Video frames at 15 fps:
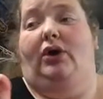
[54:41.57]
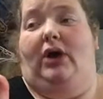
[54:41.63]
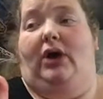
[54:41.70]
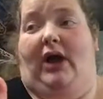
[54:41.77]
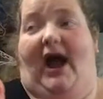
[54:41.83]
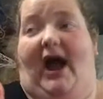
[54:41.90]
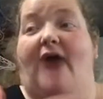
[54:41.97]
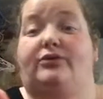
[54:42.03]

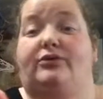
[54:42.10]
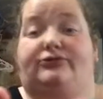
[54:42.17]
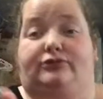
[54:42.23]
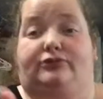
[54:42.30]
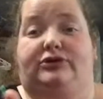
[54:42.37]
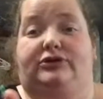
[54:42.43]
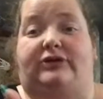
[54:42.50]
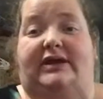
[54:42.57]
I was really
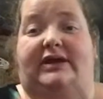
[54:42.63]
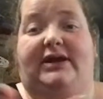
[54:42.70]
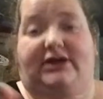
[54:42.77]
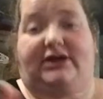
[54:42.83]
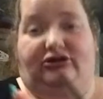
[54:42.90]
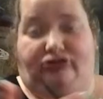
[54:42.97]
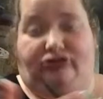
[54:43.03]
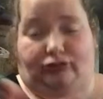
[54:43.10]
getting
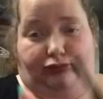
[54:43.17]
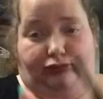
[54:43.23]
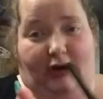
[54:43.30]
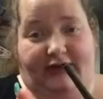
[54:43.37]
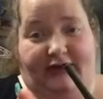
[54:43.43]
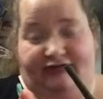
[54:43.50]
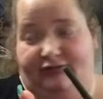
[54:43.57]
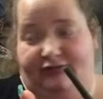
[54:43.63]
into rice